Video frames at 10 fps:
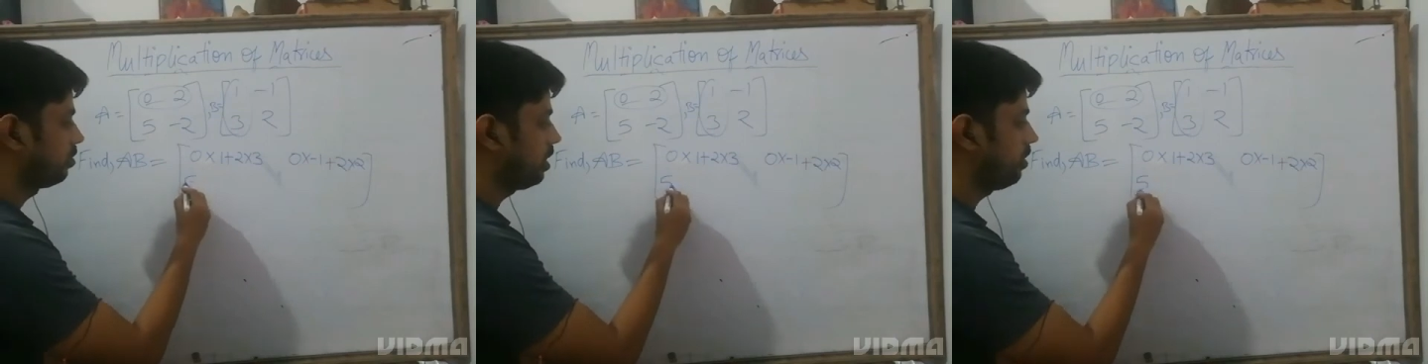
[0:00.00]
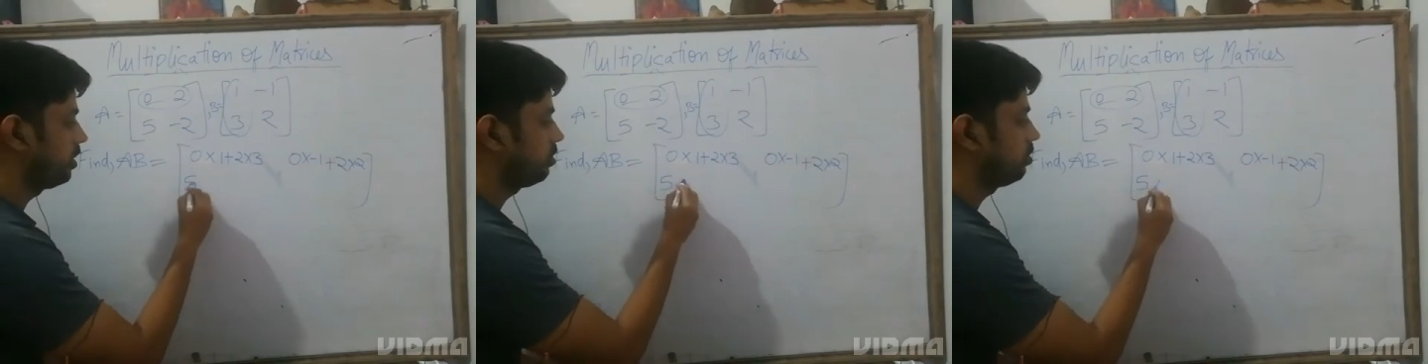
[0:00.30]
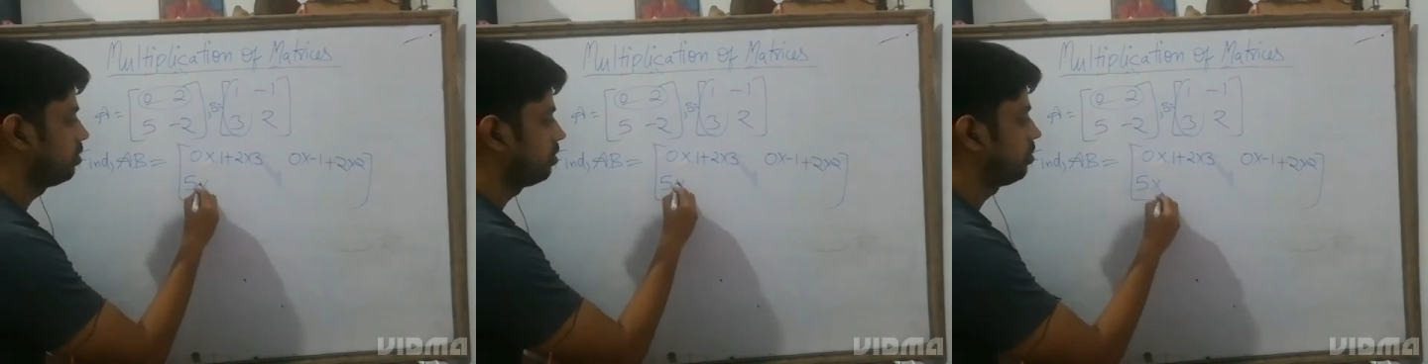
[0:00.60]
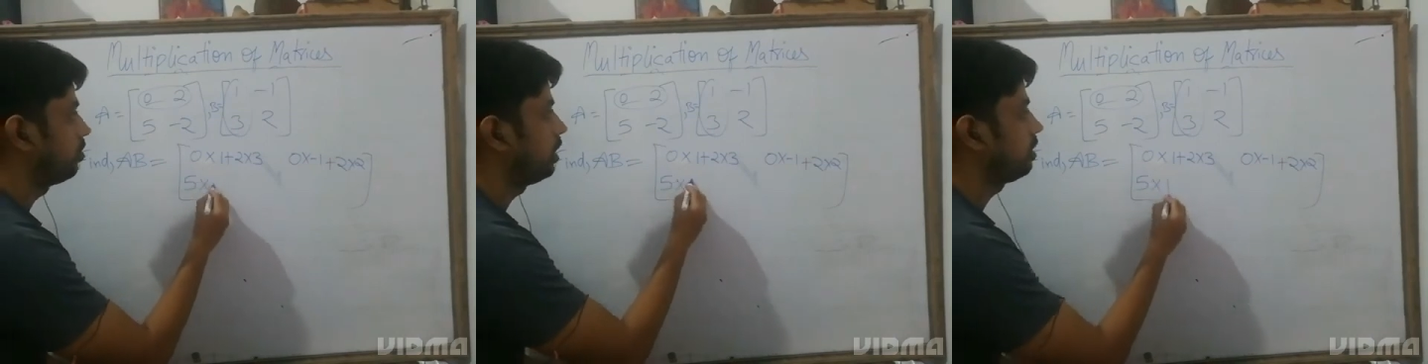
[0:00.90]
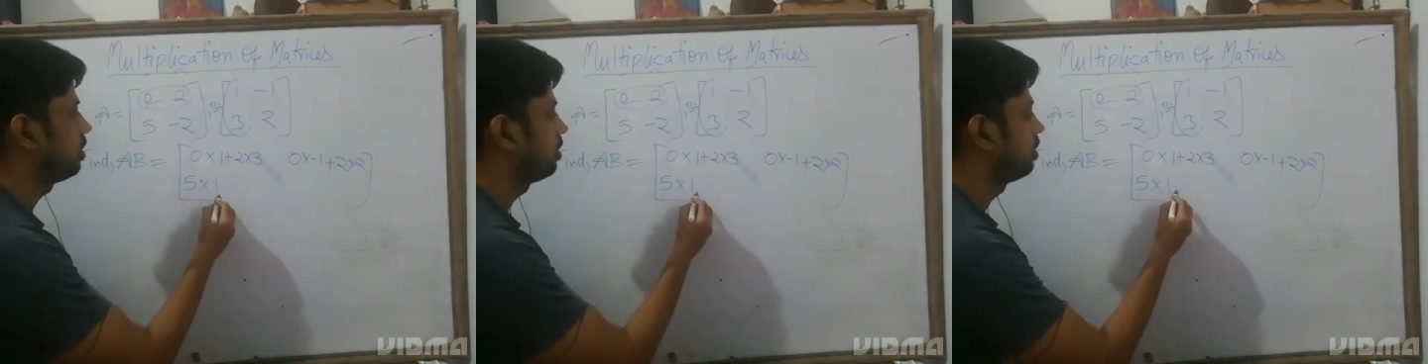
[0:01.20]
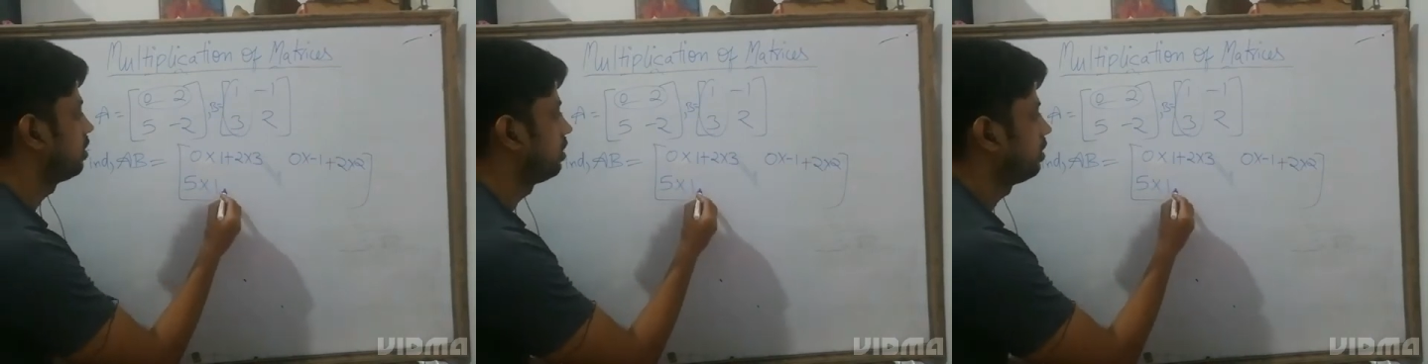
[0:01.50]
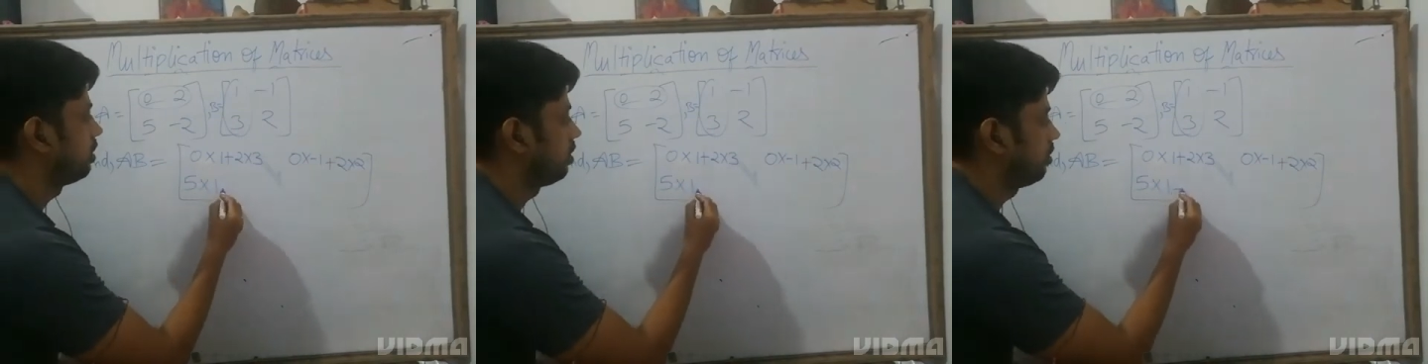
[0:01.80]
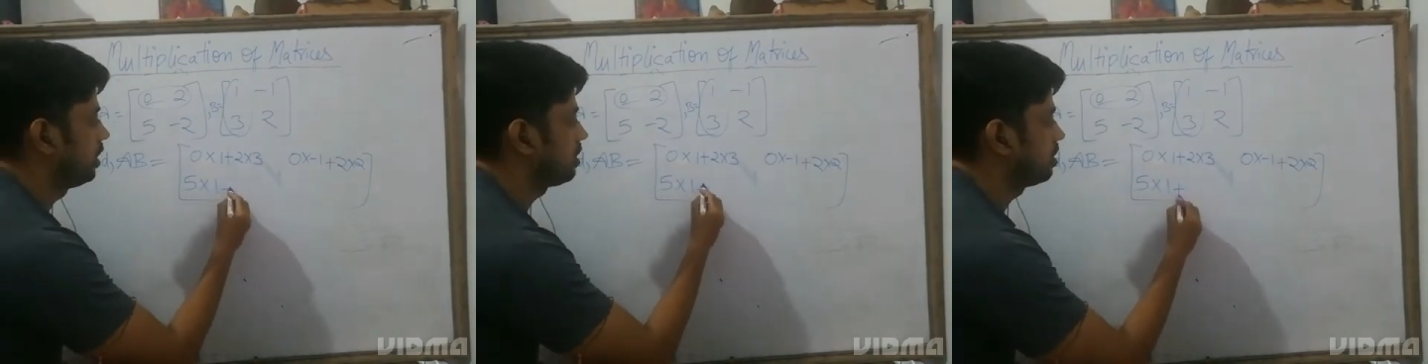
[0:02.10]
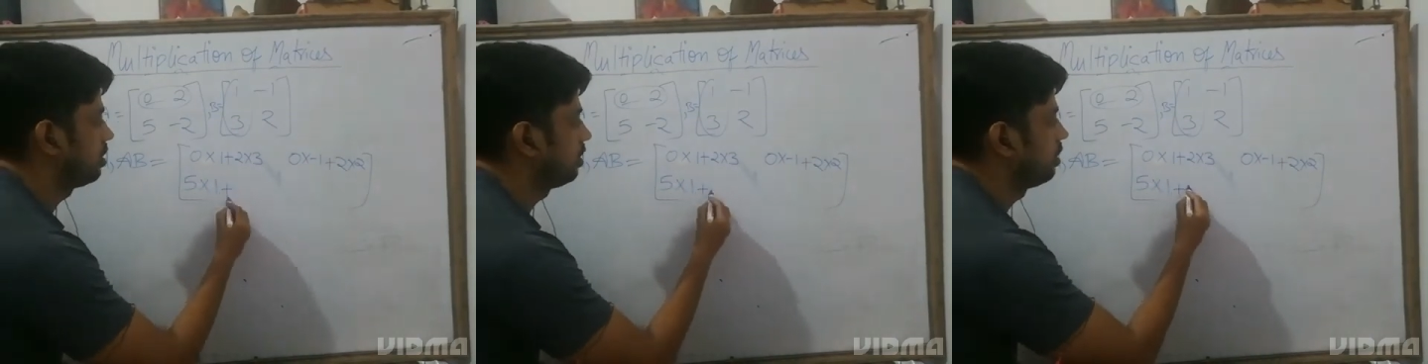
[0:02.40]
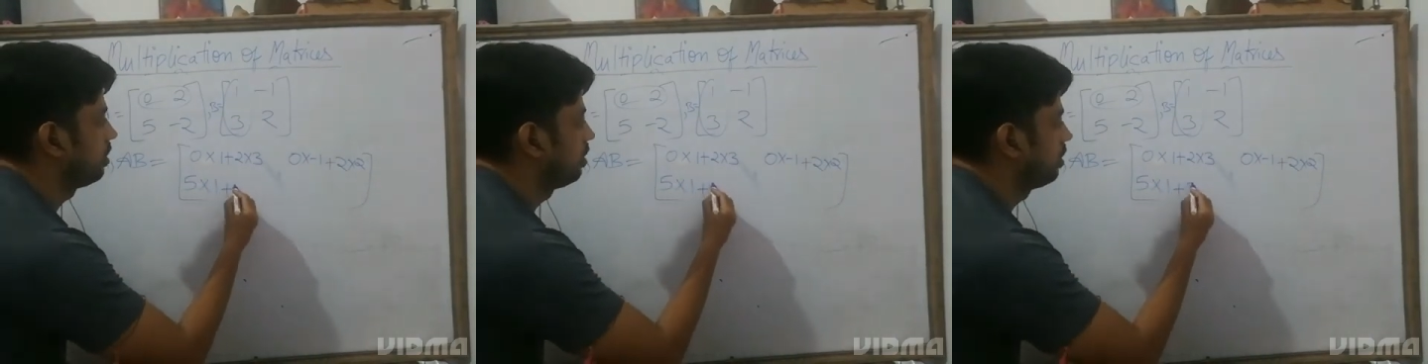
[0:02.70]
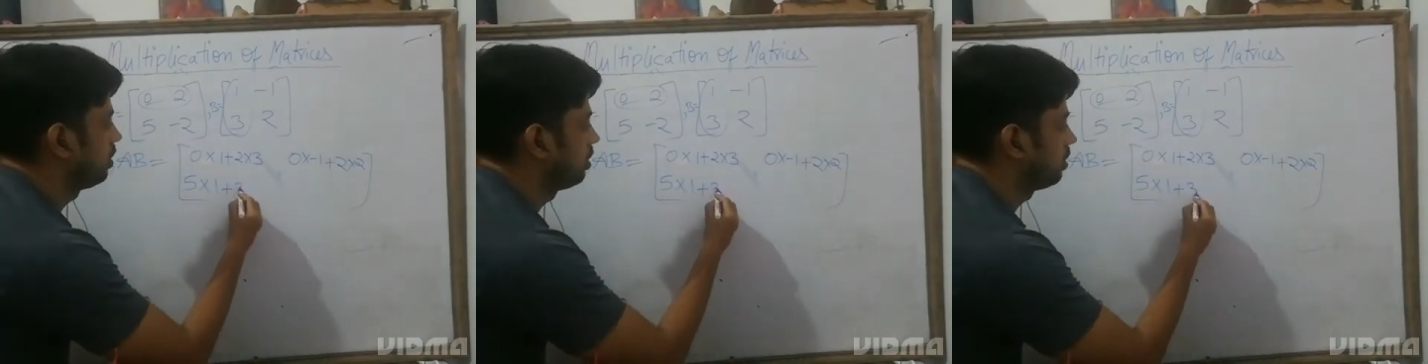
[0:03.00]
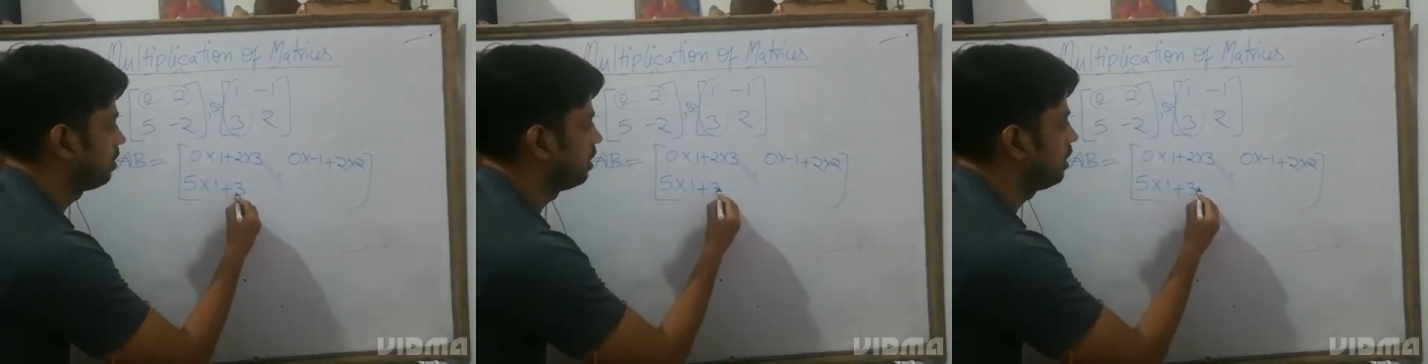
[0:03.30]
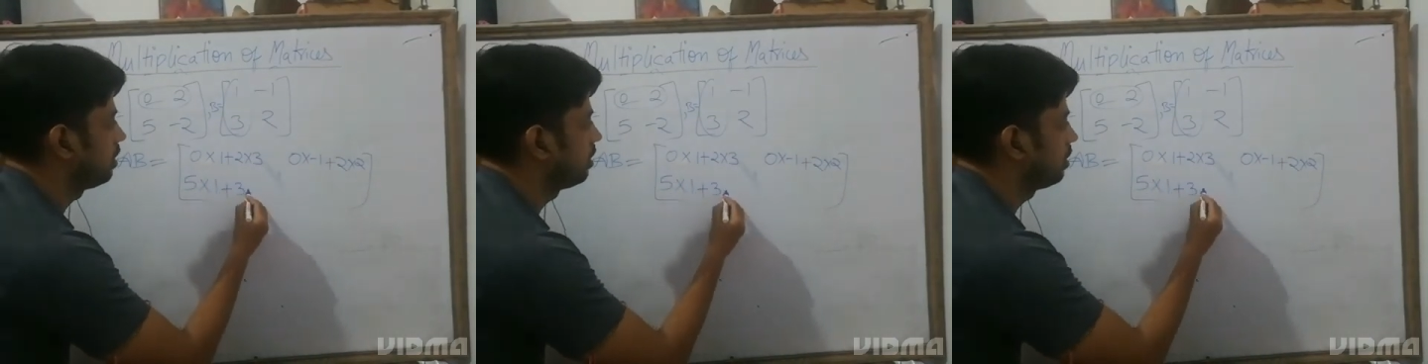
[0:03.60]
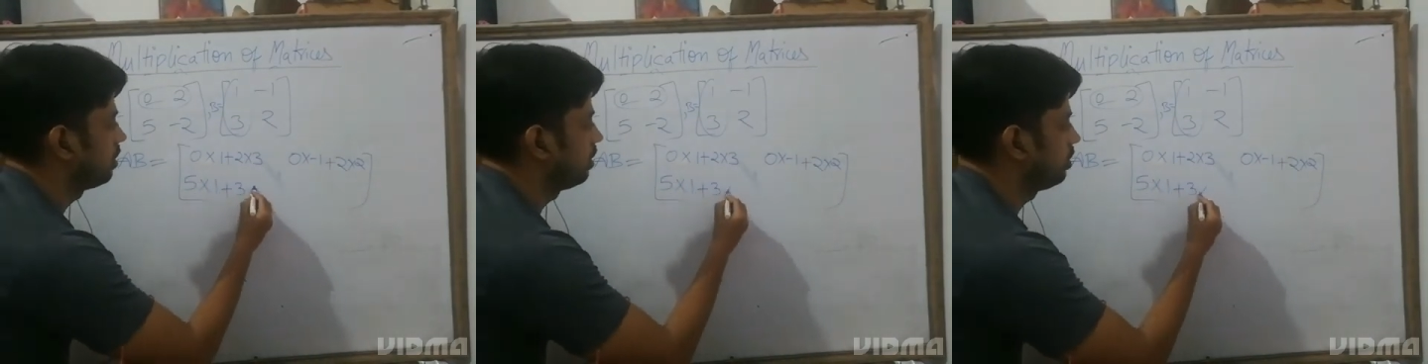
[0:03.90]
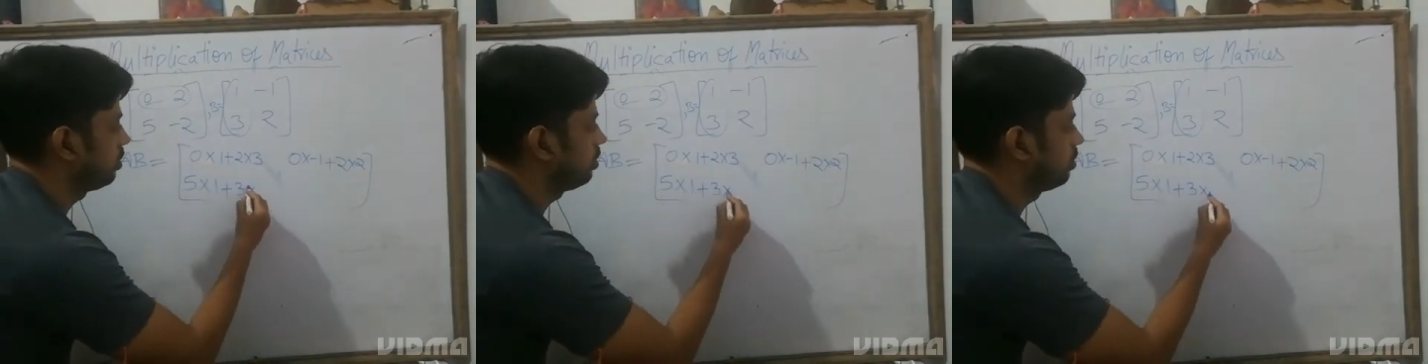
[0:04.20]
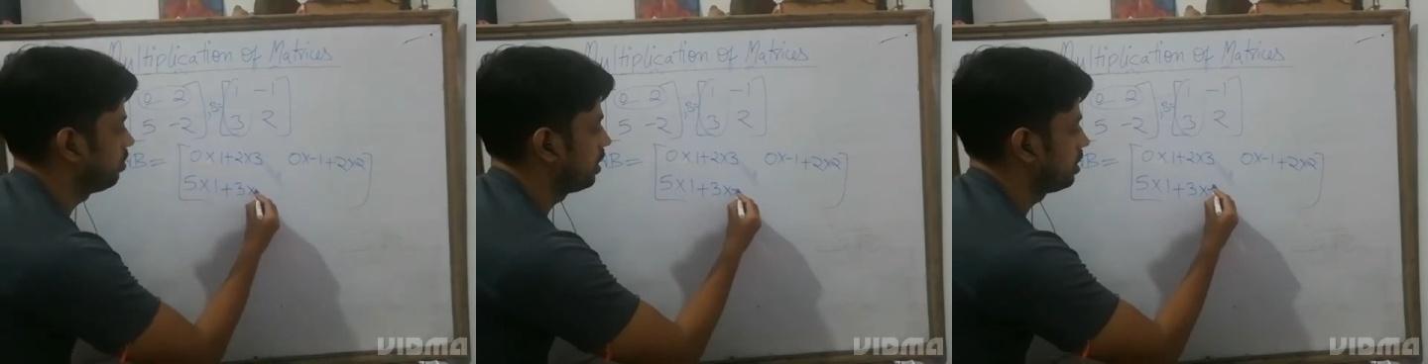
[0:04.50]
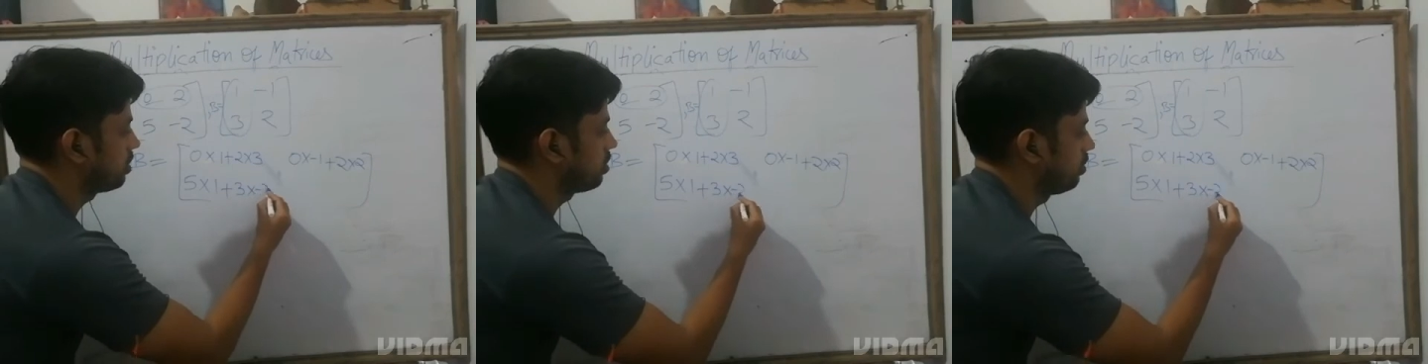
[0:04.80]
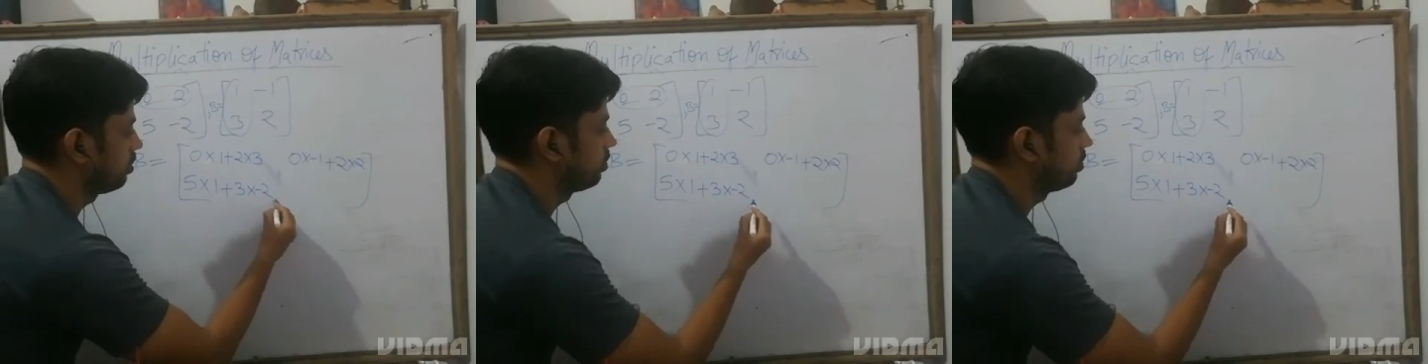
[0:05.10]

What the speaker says: 5 into 1 plus 3 into minus 2.